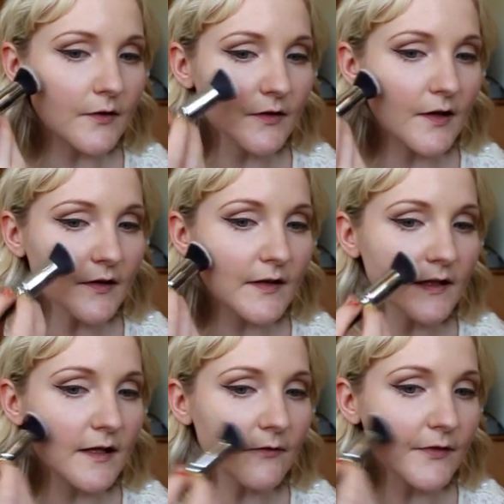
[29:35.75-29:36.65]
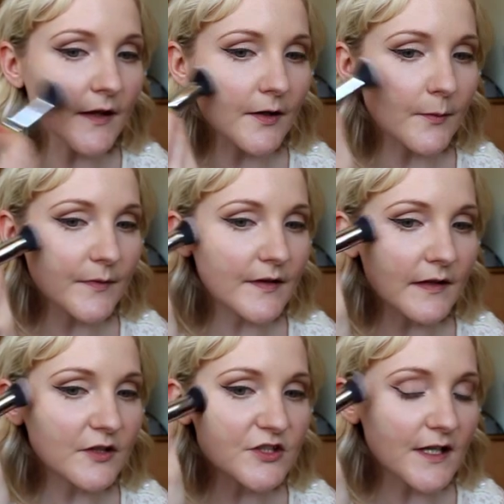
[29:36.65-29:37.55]
just lift that up
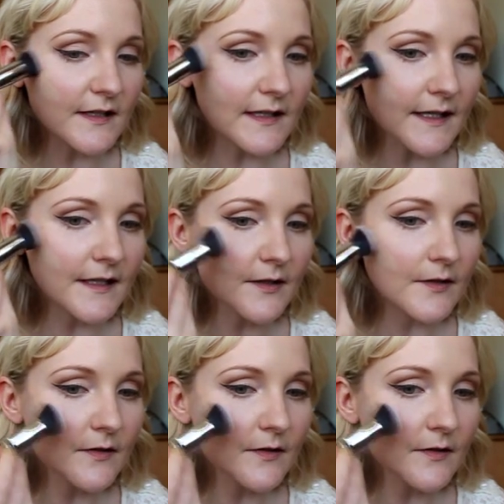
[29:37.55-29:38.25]
gently.